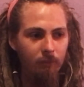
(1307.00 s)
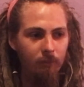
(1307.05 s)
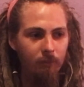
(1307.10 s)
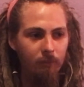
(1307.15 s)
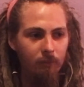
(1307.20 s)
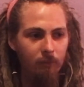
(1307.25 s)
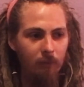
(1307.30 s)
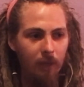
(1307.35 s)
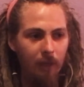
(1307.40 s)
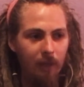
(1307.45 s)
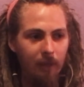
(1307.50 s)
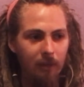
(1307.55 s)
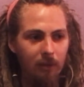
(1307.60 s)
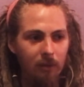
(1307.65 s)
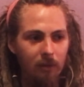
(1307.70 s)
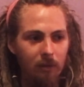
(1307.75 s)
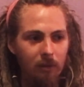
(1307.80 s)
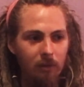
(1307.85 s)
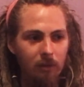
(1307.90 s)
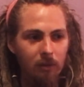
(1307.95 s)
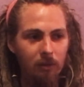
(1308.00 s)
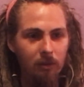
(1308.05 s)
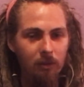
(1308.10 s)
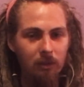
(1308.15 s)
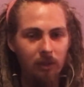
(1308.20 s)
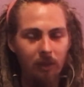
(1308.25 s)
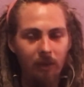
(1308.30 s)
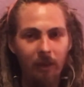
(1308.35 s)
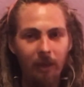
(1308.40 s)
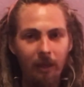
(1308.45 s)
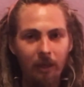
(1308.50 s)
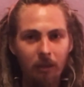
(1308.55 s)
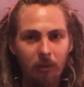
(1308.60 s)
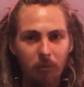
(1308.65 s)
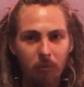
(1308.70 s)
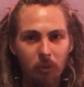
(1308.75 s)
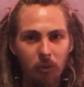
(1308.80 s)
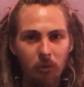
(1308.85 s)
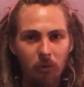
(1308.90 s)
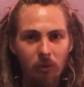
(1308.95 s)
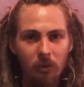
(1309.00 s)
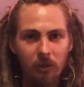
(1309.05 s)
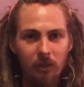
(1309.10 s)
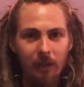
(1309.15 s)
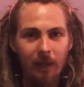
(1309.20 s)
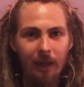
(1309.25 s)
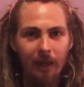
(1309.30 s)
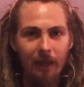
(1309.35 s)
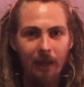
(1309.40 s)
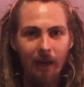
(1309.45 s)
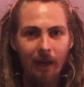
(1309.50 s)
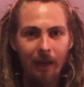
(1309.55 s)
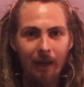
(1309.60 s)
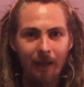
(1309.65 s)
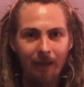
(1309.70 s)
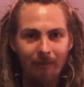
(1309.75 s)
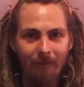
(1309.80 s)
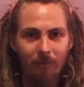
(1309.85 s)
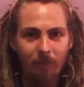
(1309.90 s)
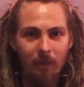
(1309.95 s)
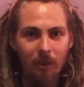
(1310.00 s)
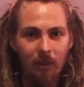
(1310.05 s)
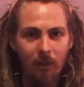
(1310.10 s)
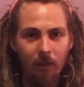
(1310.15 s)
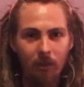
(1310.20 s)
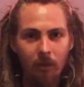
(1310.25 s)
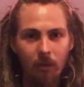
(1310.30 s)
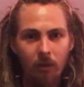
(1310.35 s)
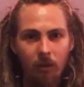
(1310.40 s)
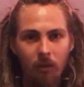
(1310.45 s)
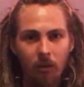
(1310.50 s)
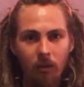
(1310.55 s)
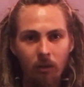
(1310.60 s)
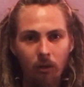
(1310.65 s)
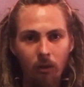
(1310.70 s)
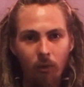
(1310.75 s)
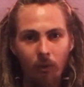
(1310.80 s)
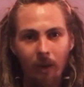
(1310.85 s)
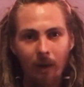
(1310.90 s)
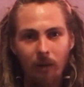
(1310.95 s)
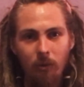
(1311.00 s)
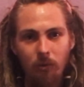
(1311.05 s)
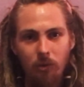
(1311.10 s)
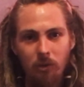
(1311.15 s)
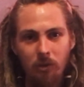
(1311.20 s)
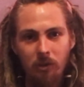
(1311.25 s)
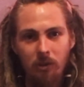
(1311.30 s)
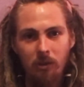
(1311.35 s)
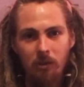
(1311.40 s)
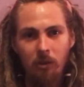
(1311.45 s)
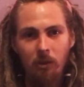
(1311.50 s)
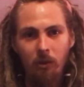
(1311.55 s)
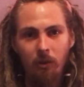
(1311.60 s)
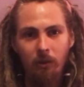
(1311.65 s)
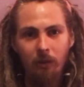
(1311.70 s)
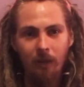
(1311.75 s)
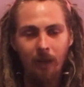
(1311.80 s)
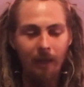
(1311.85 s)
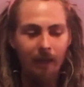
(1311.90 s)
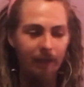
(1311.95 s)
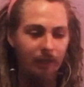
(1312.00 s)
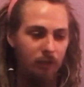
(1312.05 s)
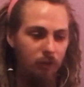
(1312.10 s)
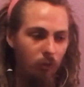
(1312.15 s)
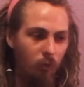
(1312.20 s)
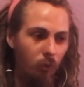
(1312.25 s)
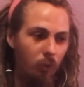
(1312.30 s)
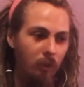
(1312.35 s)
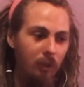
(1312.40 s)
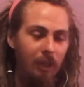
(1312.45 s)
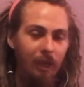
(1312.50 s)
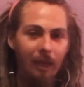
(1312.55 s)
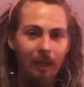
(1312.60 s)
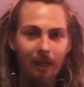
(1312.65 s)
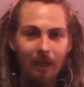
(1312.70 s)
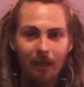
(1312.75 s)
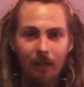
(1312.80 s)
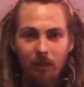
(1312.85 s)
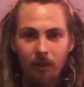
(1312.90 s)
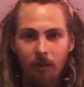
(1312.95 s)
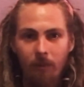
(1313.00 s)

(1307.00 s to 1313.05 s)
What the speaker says: like synthetic computers and AI have been around just as long as organic